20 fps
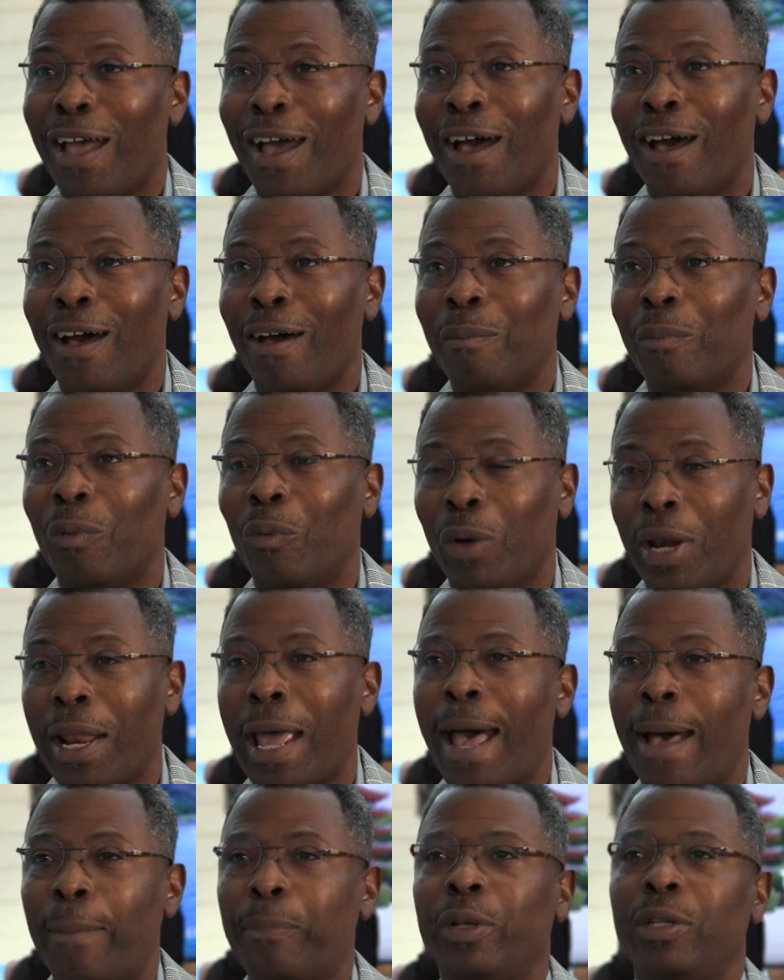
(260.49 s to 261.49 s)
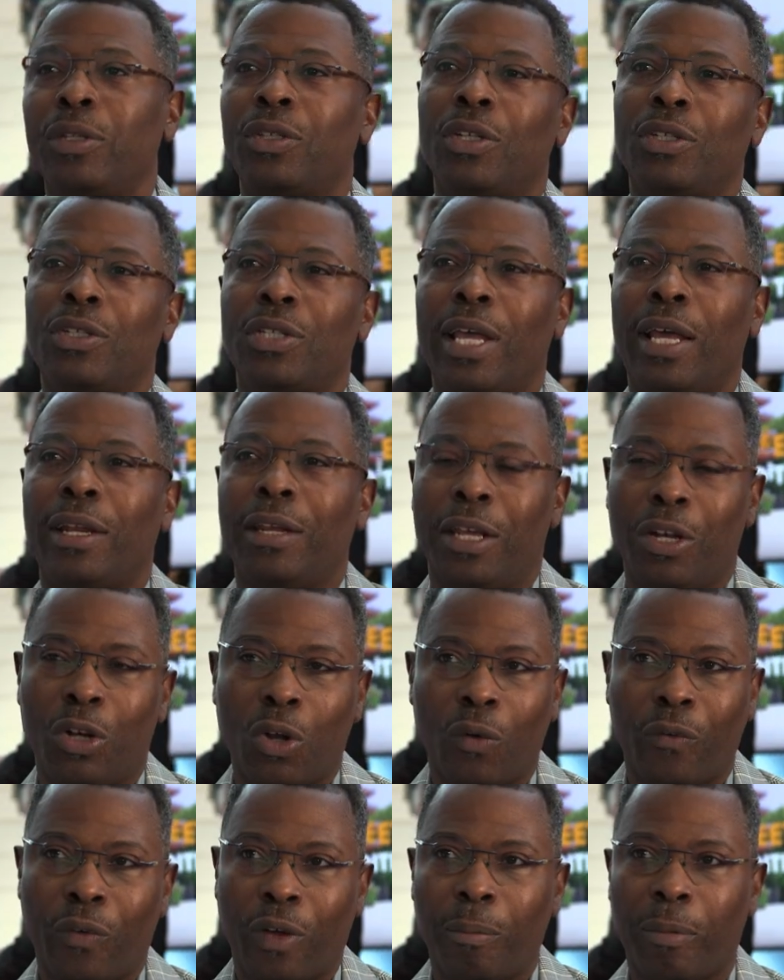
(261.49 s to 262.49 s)
Um, what happens is that in
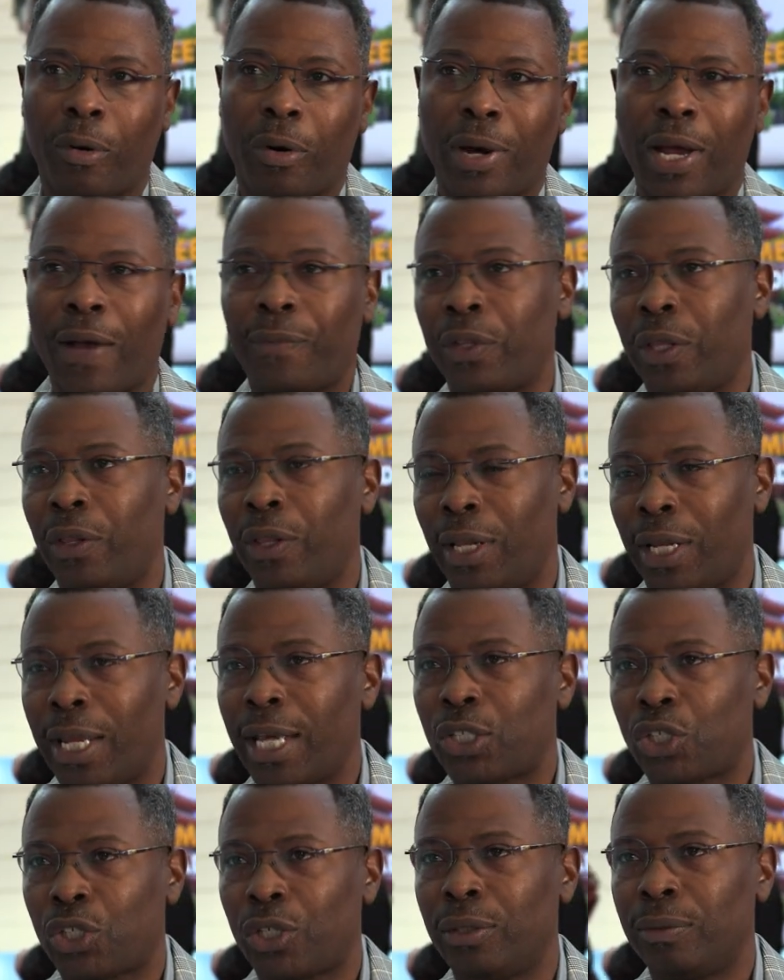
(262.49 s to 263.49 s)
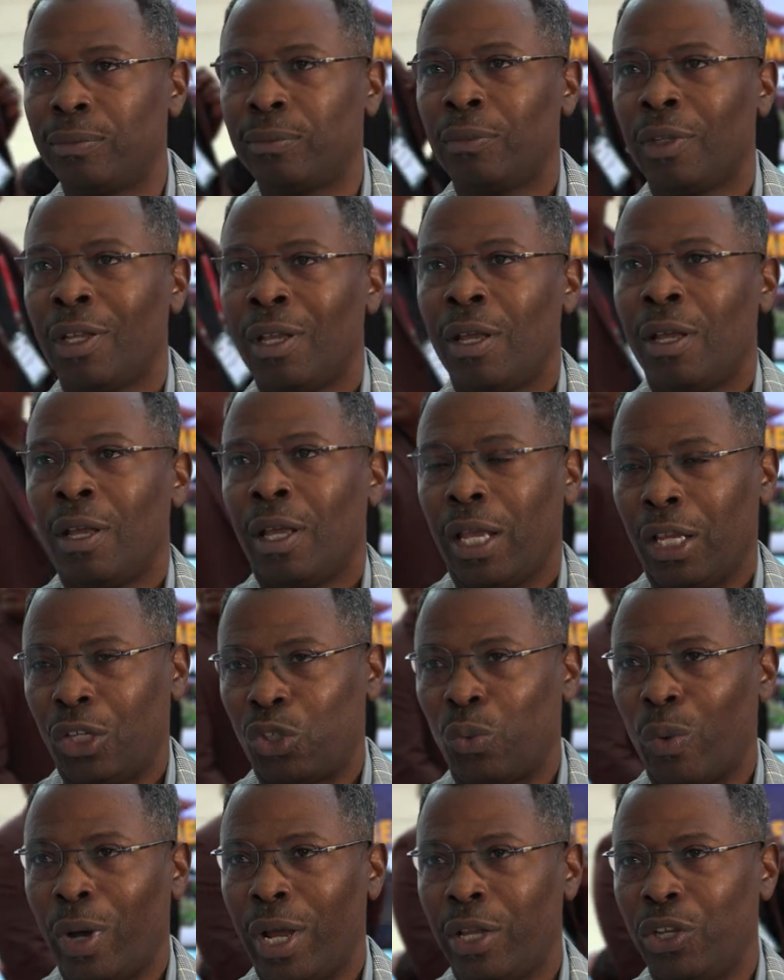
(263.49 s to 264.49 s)
November after the election
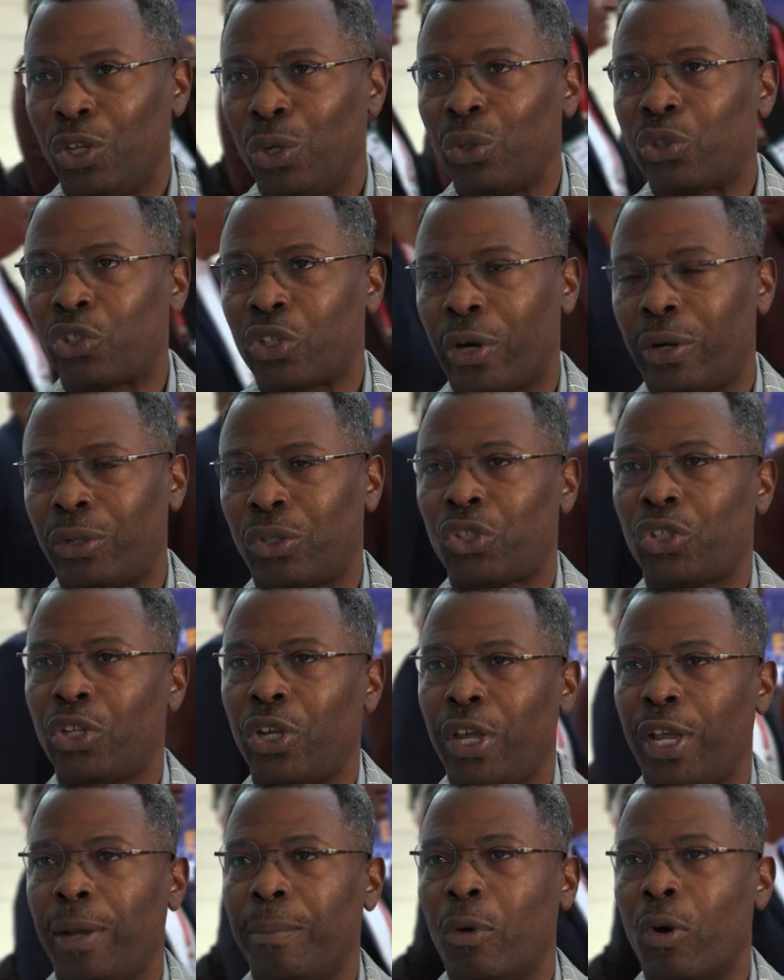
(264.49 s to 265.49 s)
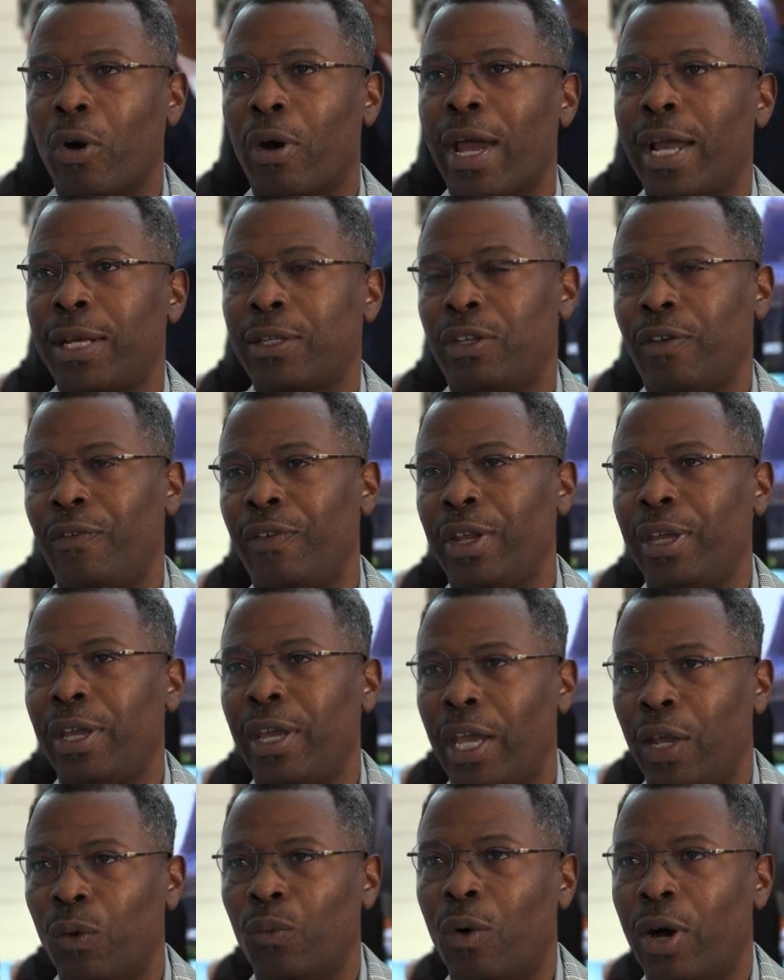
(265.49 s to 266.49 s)
is when you start seeing more activity
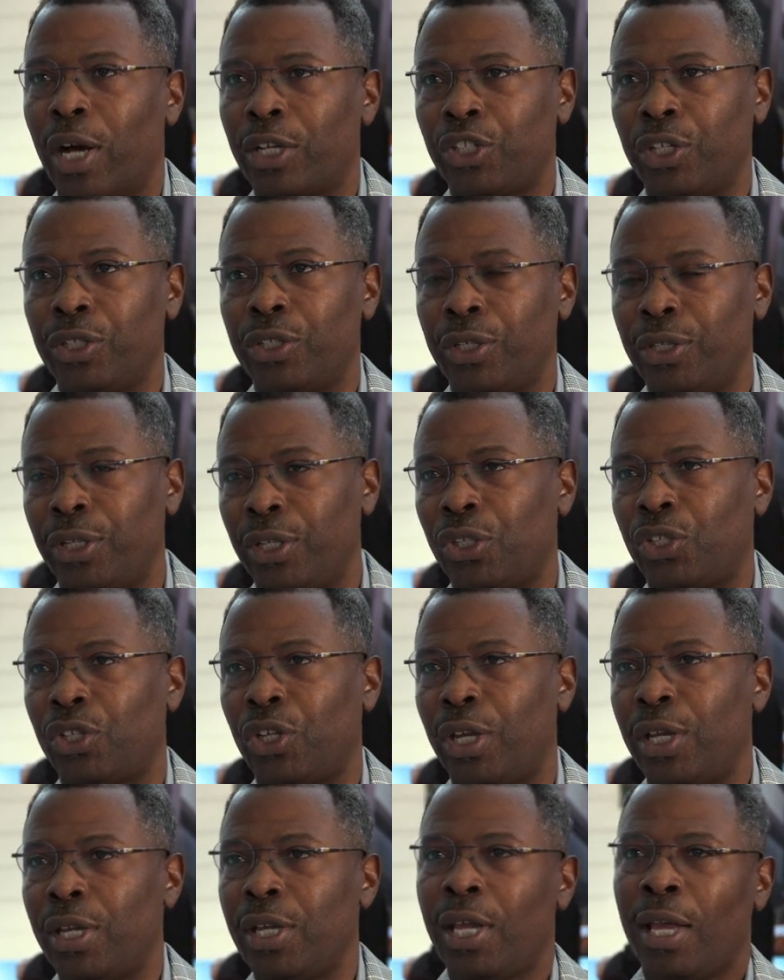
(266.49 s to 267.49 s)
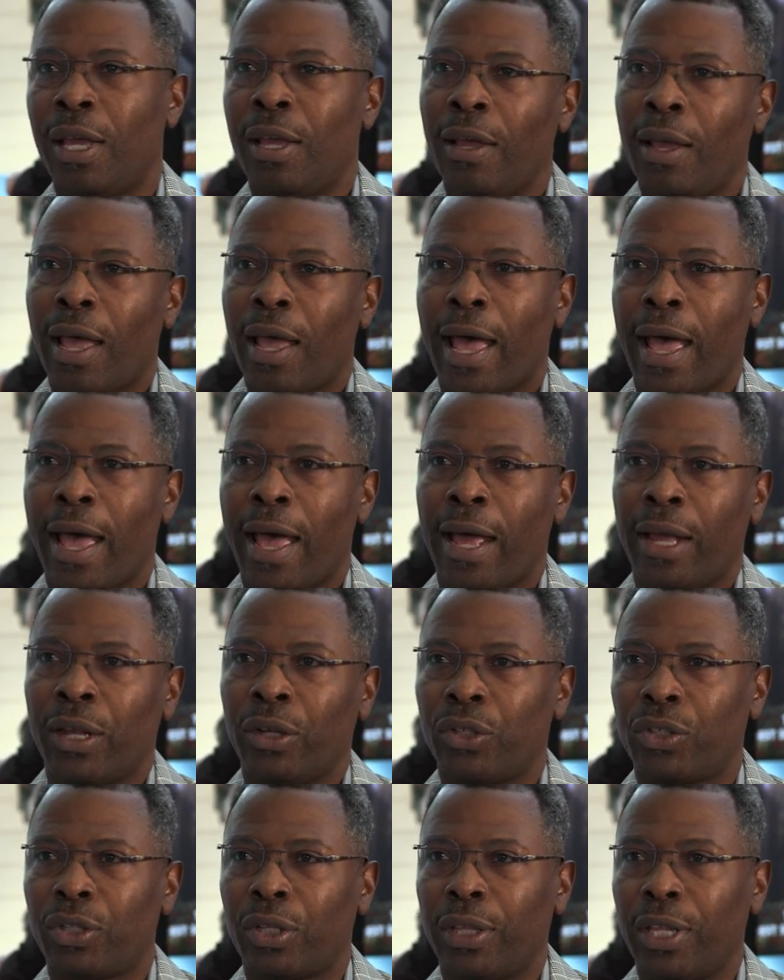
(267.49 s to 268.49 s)
in Washington, D.C.
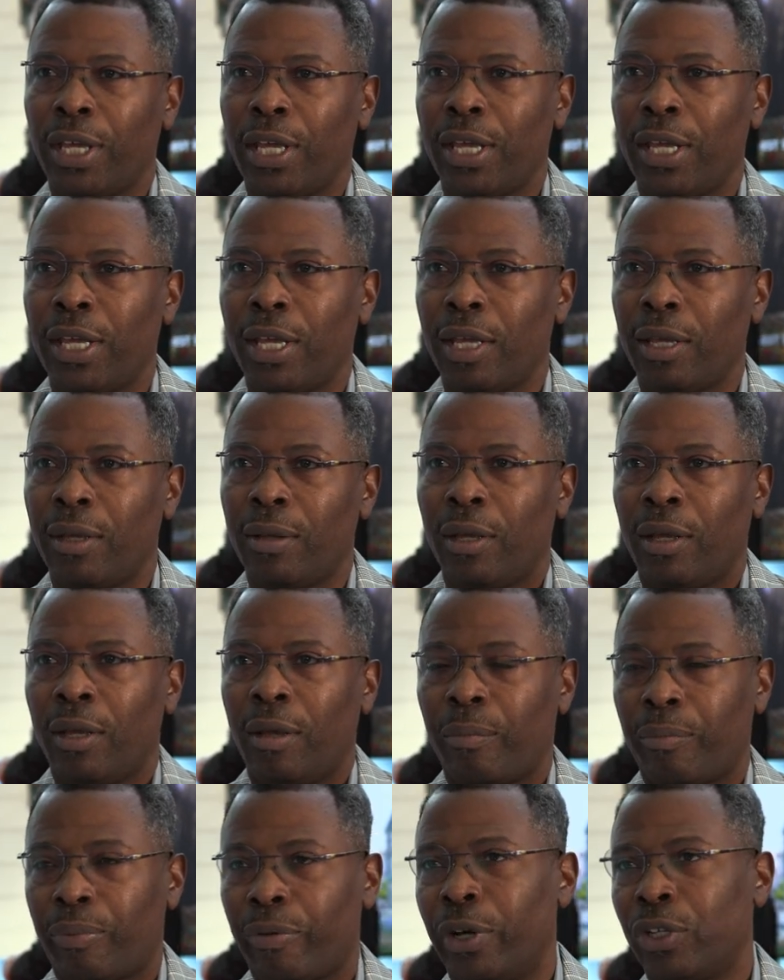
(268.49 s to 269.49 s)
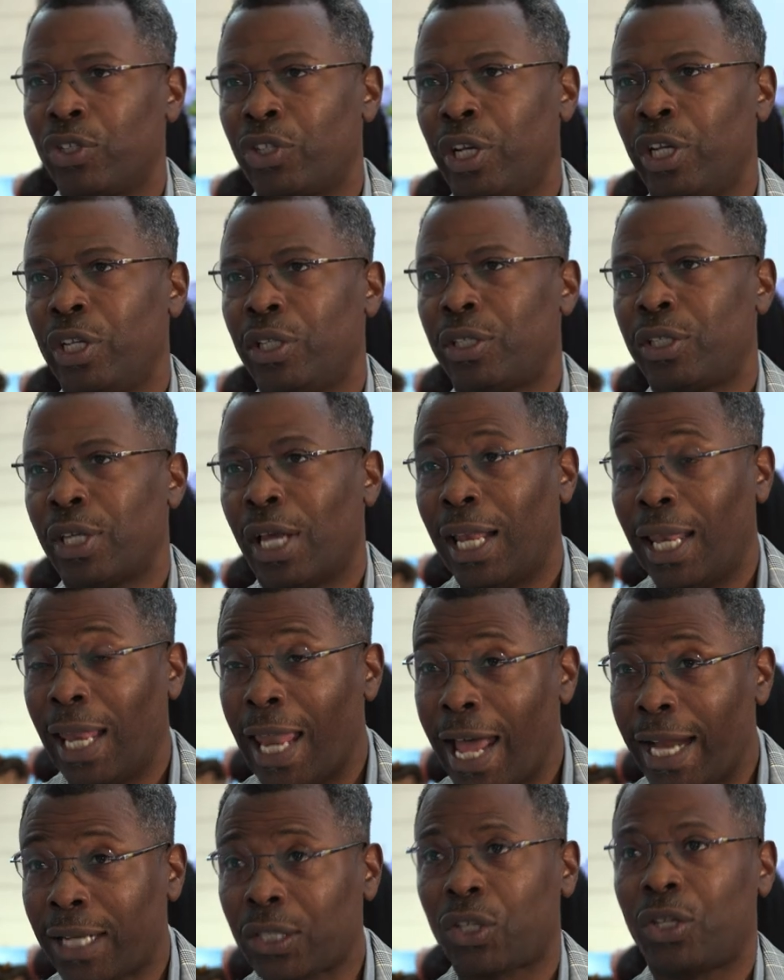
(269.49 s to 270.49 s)
as the president
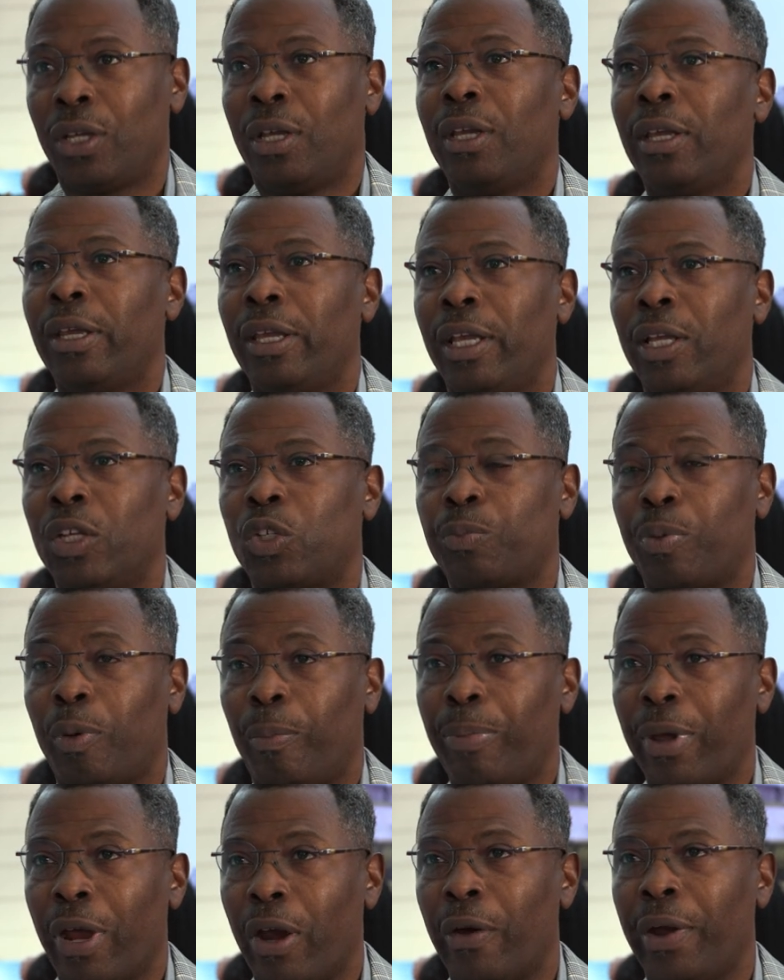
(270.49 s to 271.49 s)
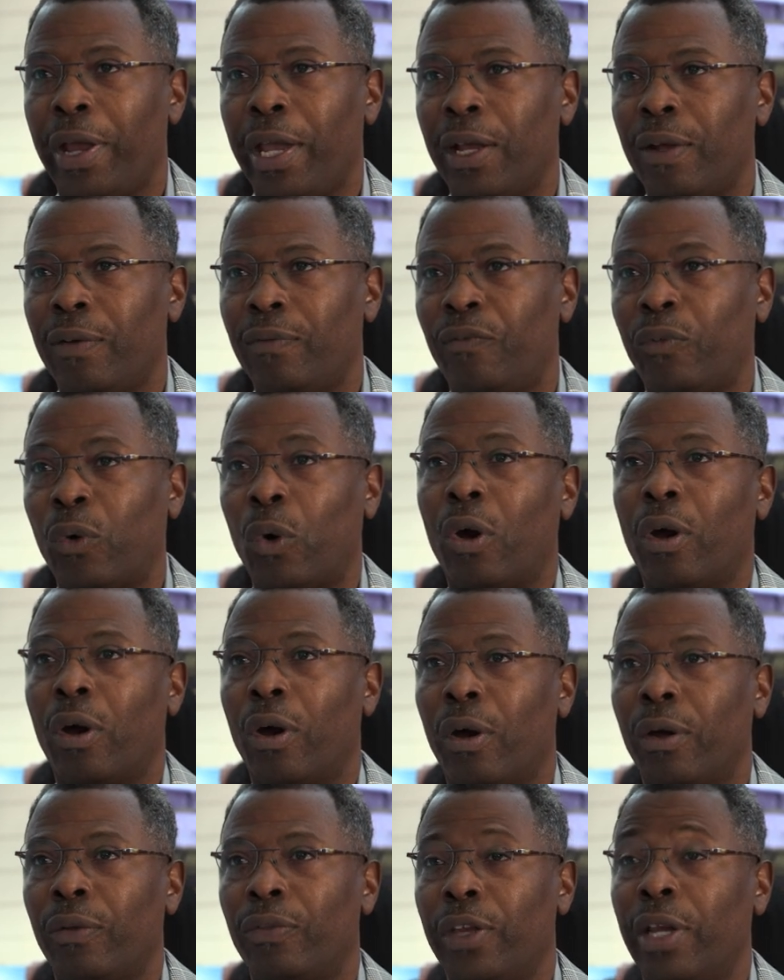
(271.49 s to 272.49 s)
elect is preparing
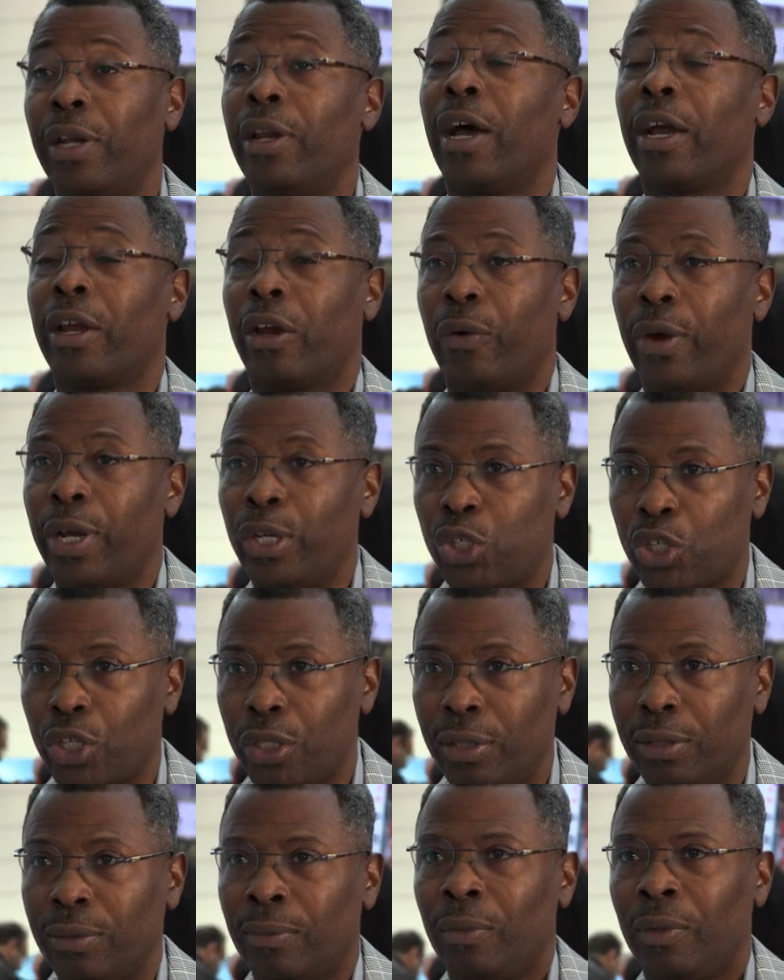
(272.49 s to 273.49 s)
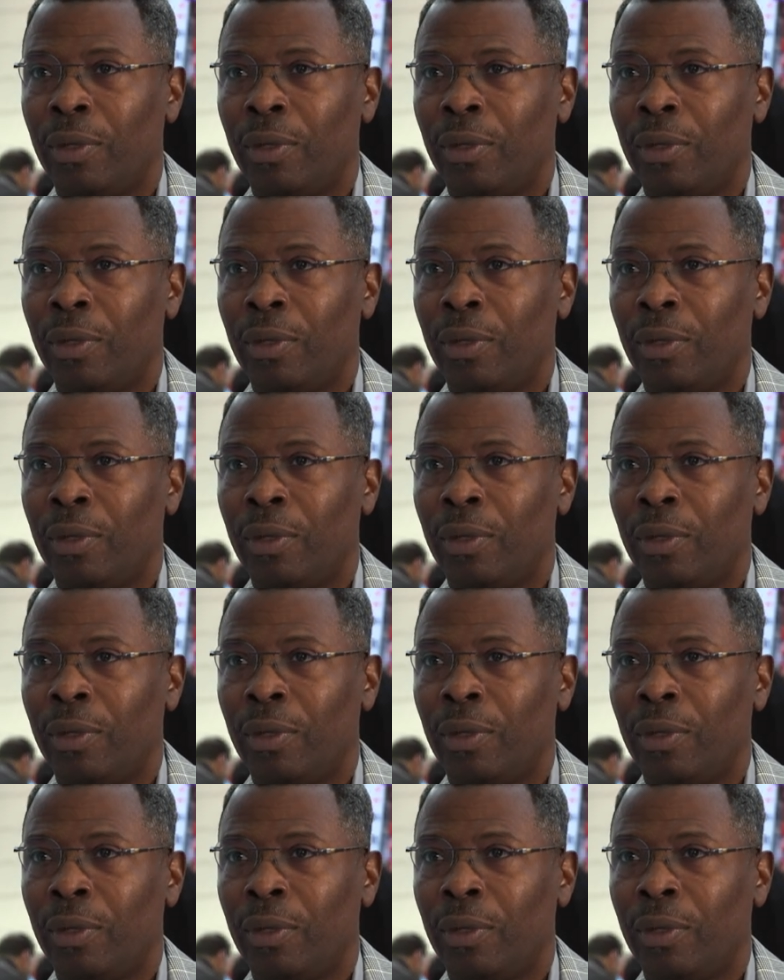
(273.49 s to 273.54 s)
for the inauguration.